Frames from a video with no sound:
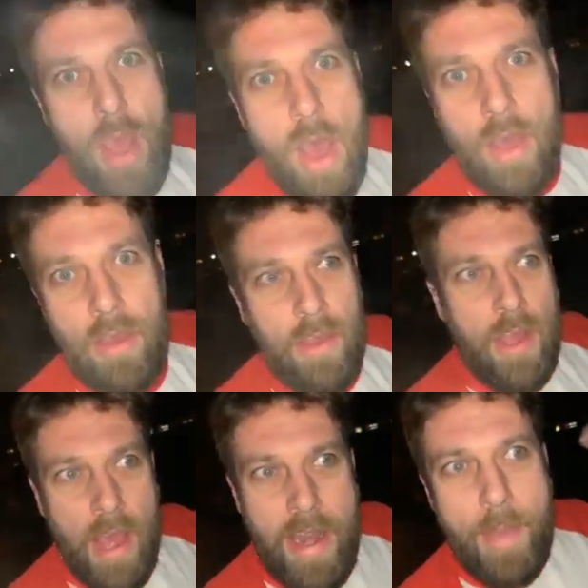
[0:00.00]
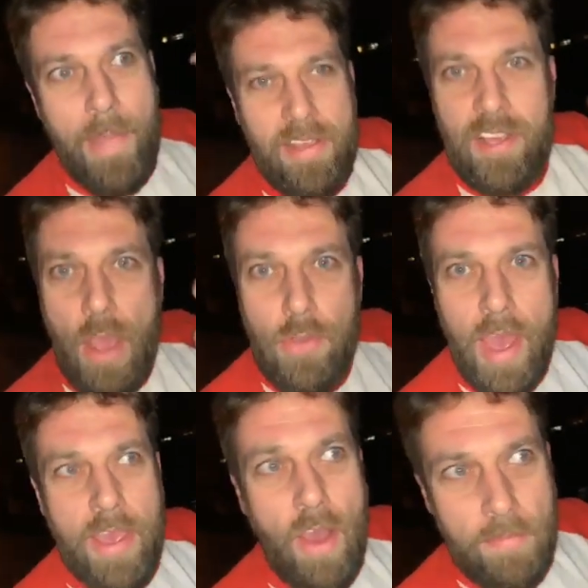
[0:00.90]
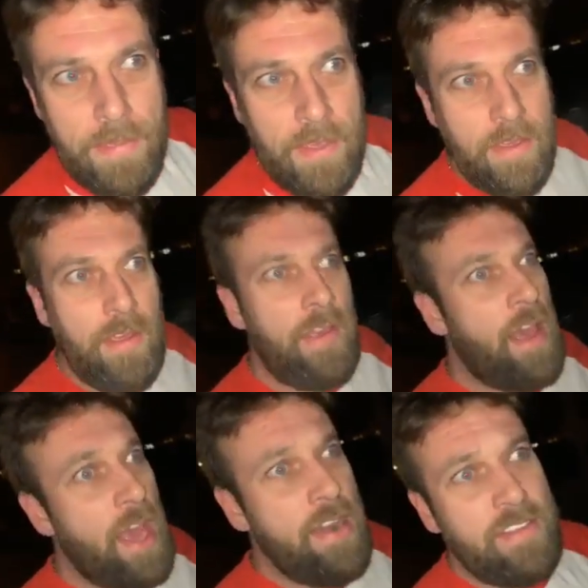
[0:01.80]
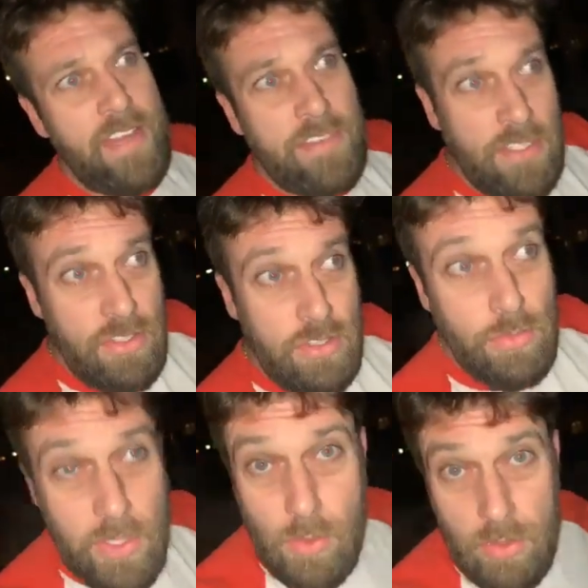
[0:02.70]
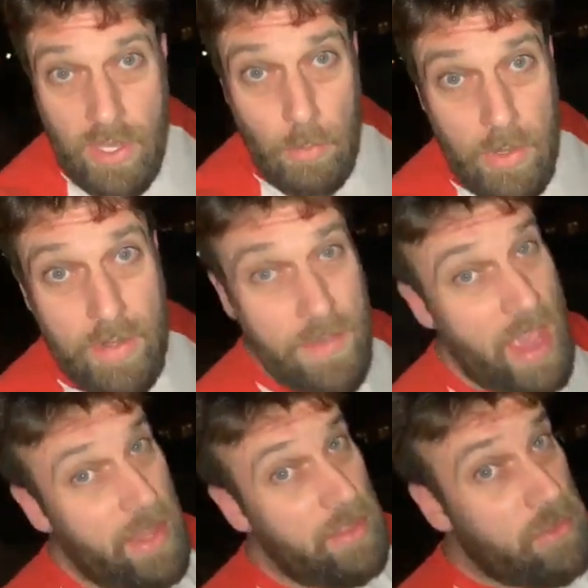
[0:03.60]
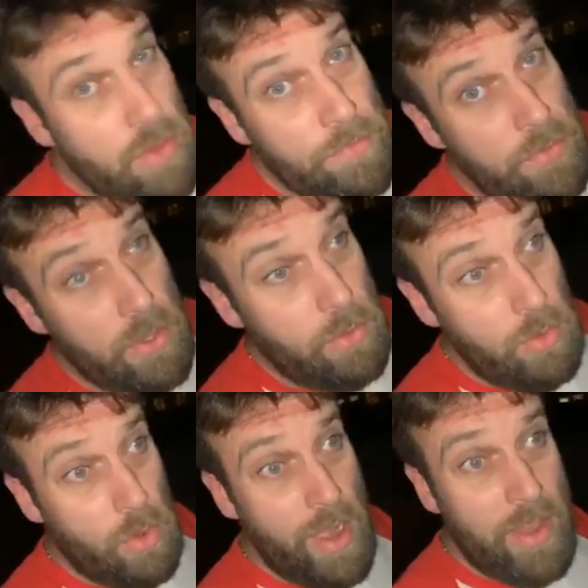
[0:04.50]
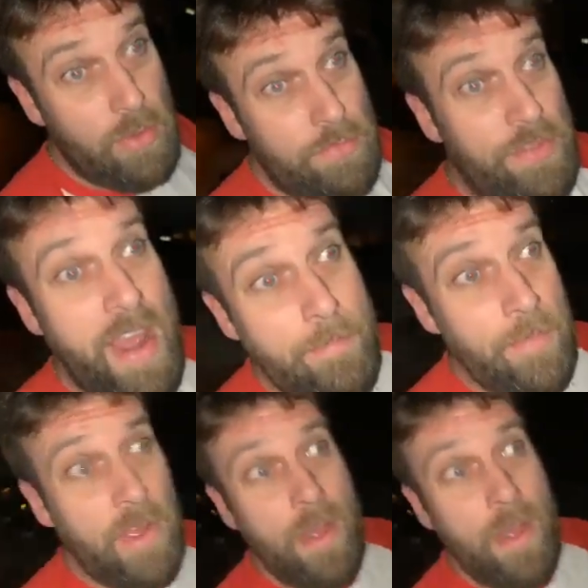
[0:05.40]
are. And that makes it okay, I think. And it's easy just to ignore someone if it ain't good for you or it ain't good for them.